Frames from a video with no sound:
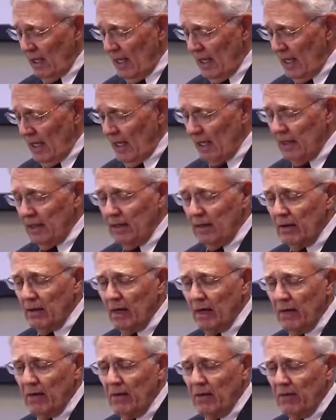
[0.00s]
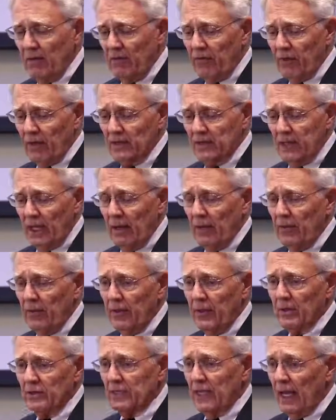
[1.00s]
And for example,
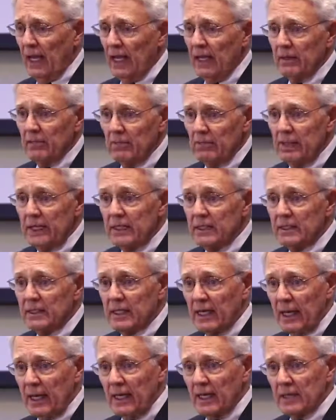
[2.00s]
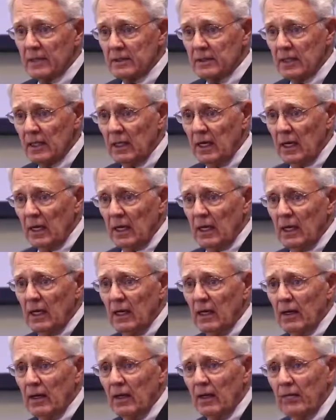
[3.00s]
there's A and B scans
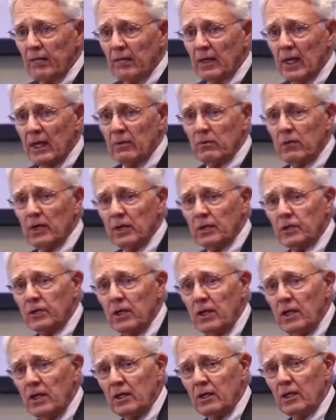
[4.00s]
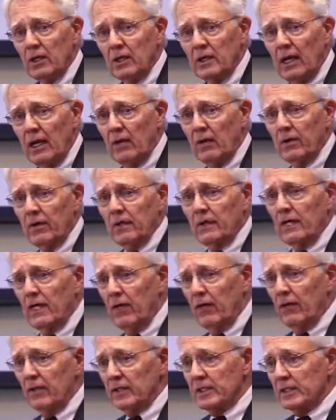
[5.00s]
in which you can not only
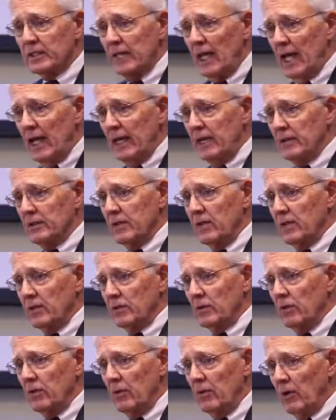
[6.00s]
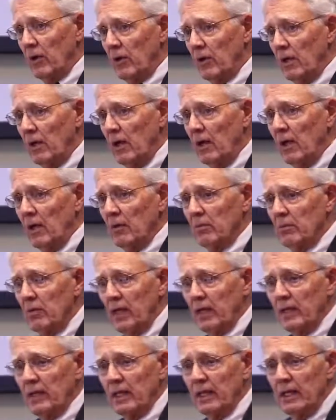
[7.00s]
tell the size of the tumor,
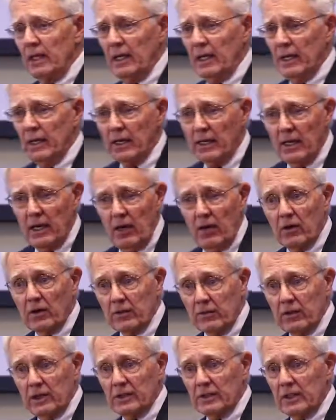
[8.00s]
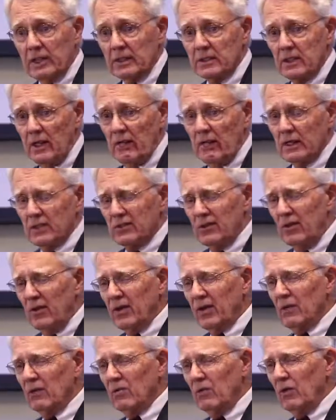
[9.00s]
but the characteristics of it. So
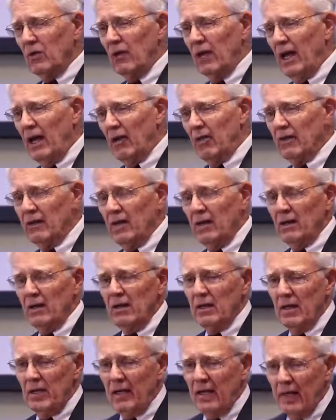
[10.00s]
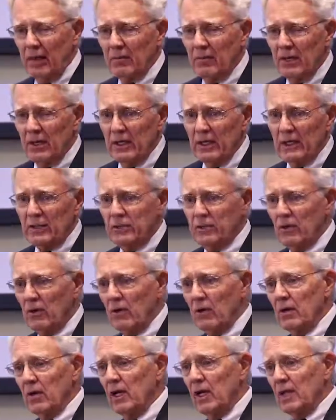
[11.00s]
you can rule out a hemorrhage
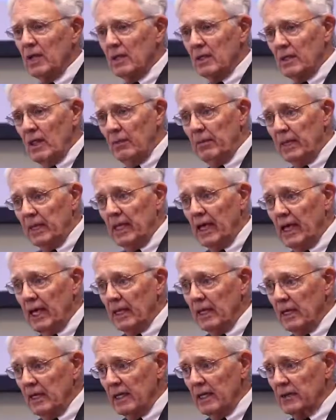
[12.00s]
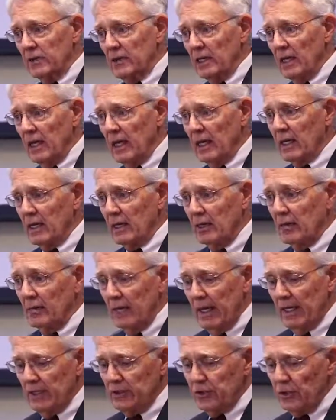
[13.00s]
or a benign lesion like a
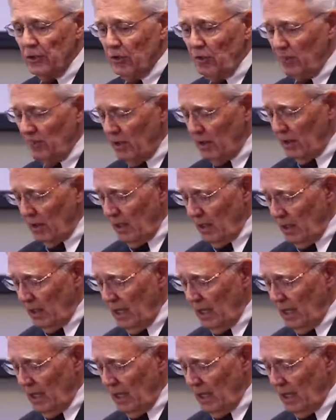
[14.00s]
hemangioma.